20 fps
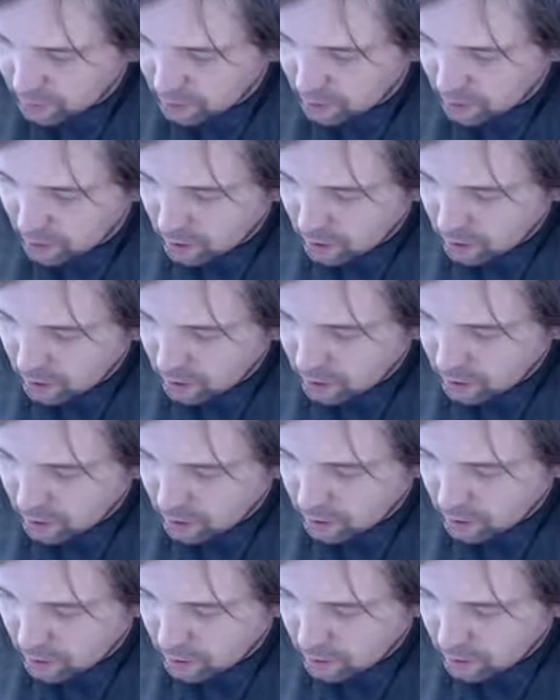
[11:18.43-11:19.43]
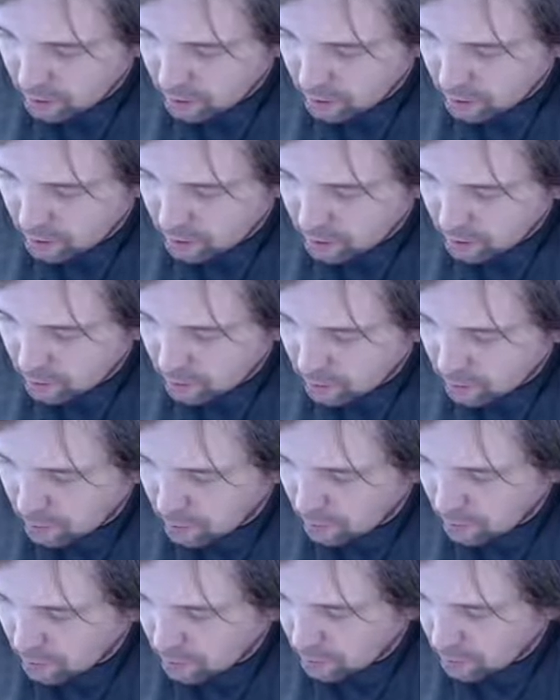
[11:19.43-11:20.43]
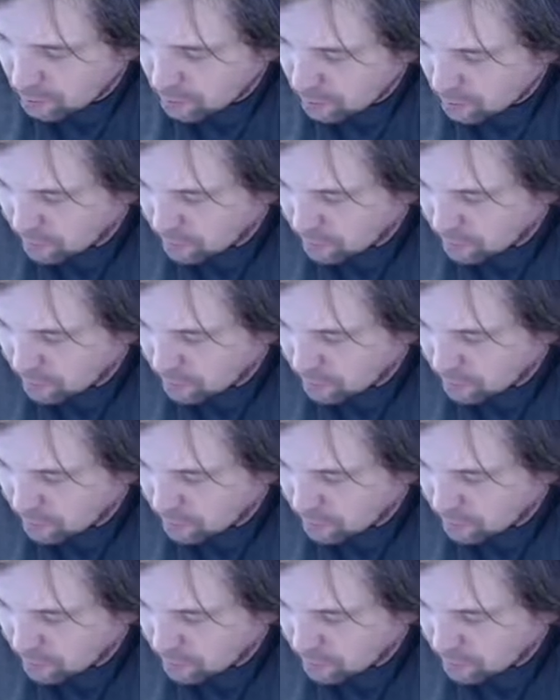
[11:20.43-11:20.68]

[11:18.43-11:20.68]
Nothing is said.